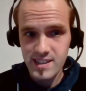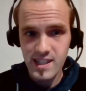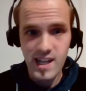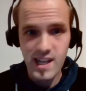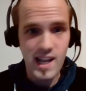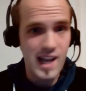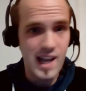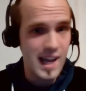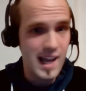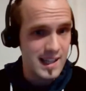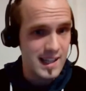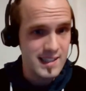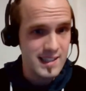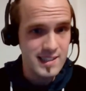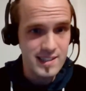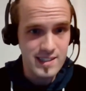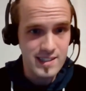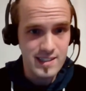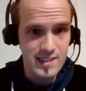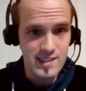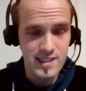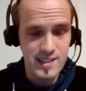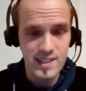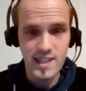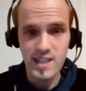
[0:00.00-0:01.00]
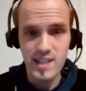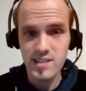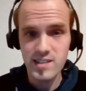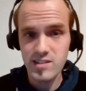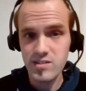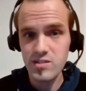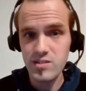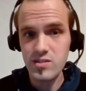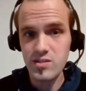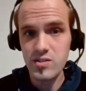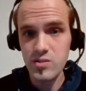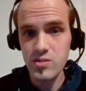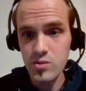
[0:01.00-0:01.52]
And it has to
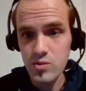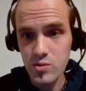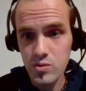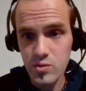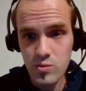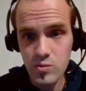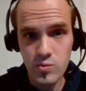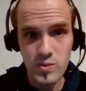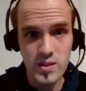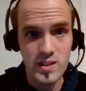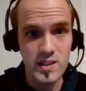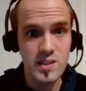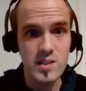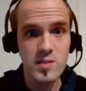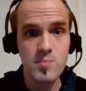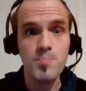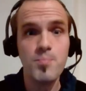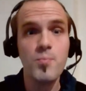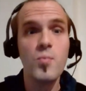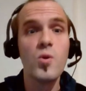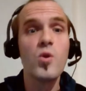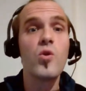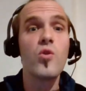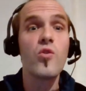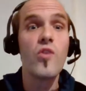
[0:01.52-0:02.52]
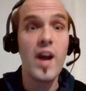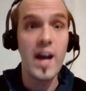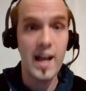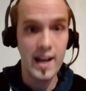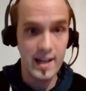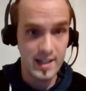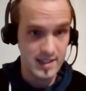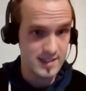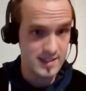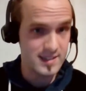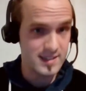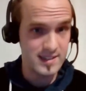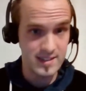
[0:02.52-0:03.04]
do with
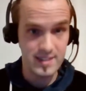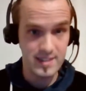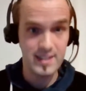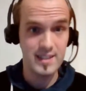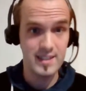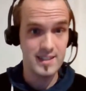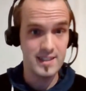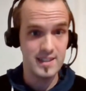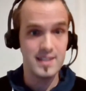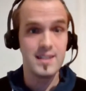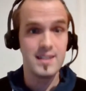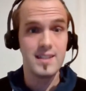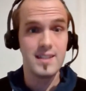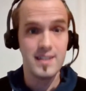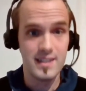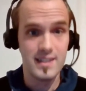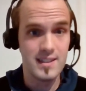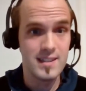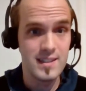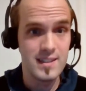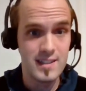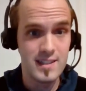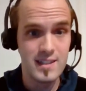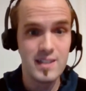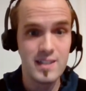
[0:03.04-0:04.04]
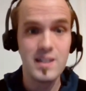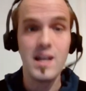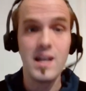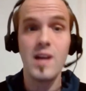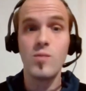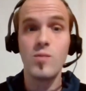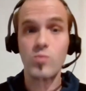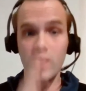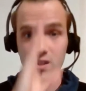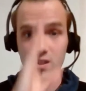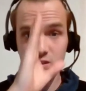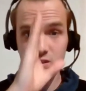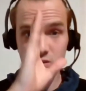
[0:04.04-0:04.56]
morality. And
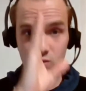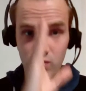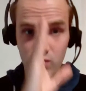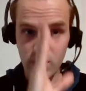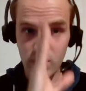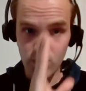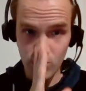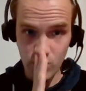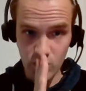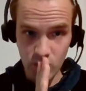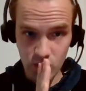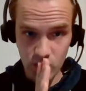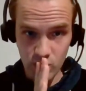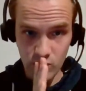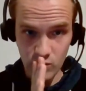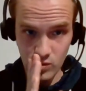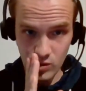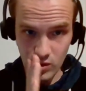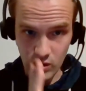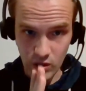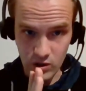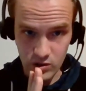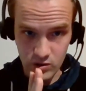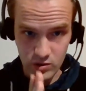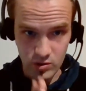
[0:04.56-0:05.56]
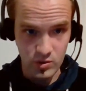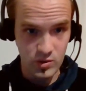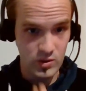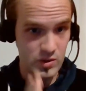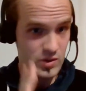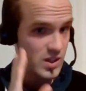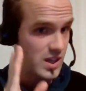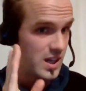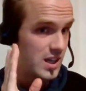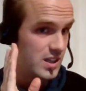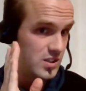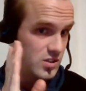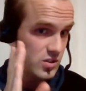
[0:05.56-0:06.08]
when you're in moral code
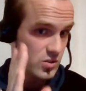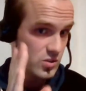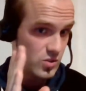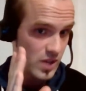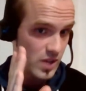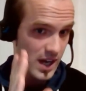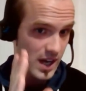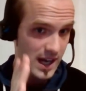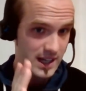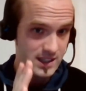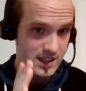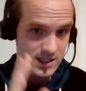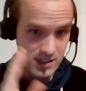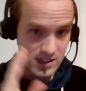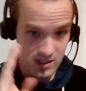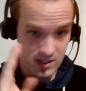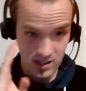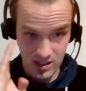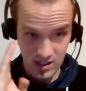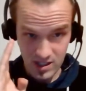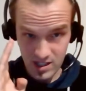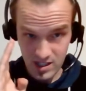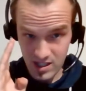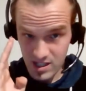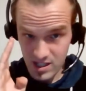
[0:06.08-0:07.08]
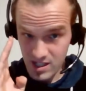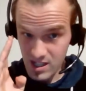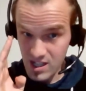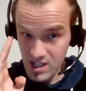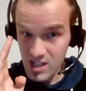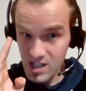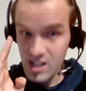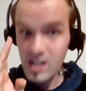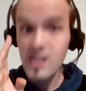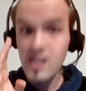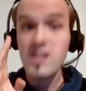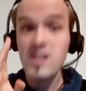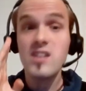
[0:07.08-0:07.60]
and you act
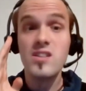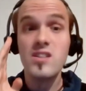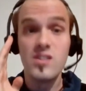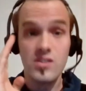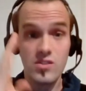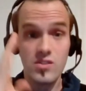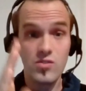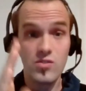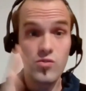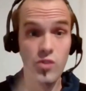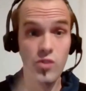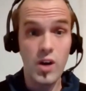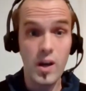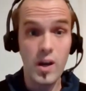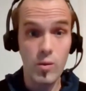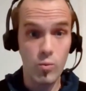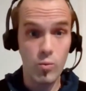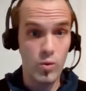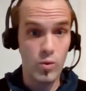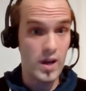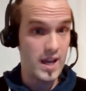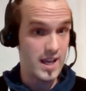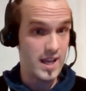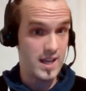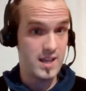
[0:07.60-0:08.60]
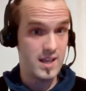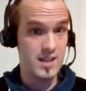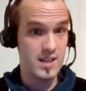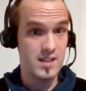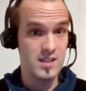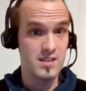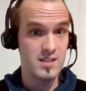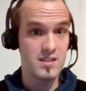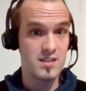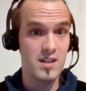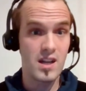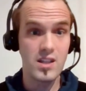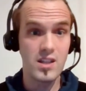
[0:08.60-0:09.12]
the right way
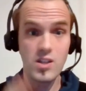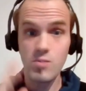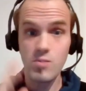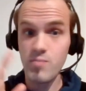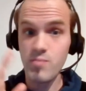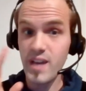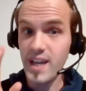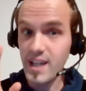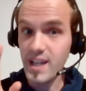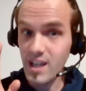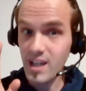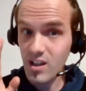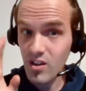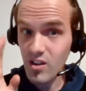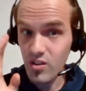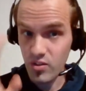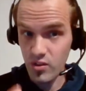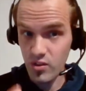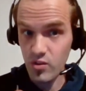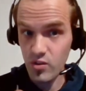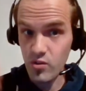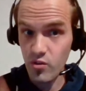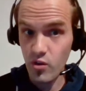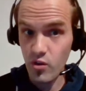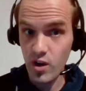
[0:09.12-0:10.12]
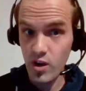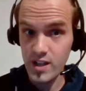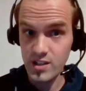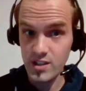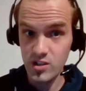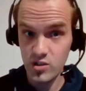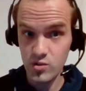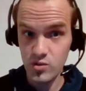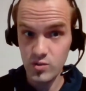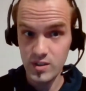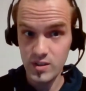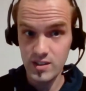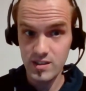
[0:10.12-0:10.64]
and you make the right
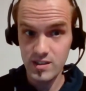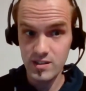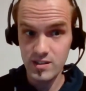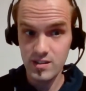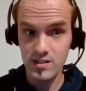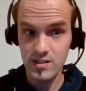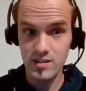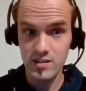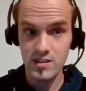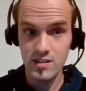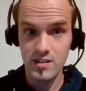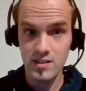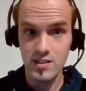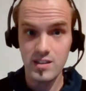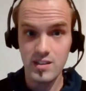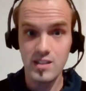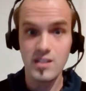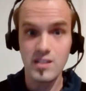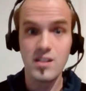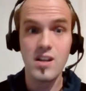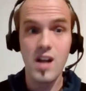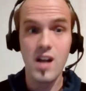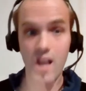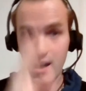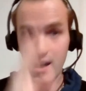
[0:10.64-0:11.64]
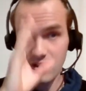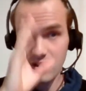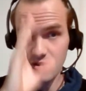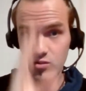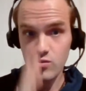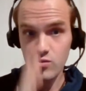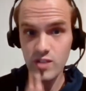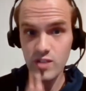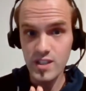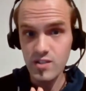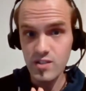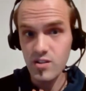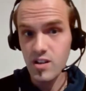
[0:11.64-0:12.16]
choice and you're
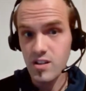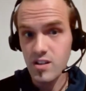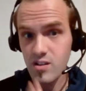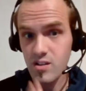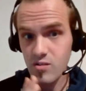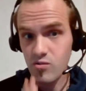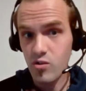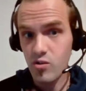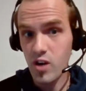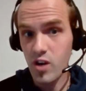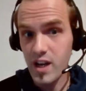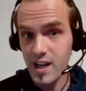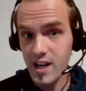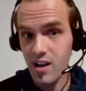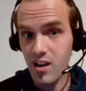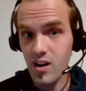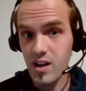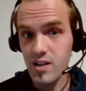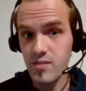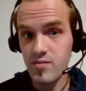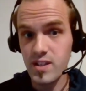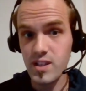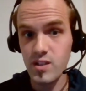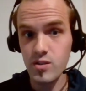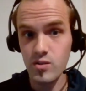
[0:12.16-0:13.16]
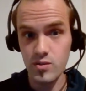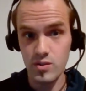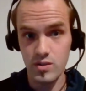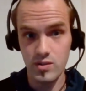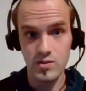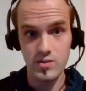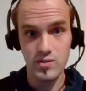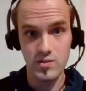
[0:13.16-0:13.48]
in right livelihood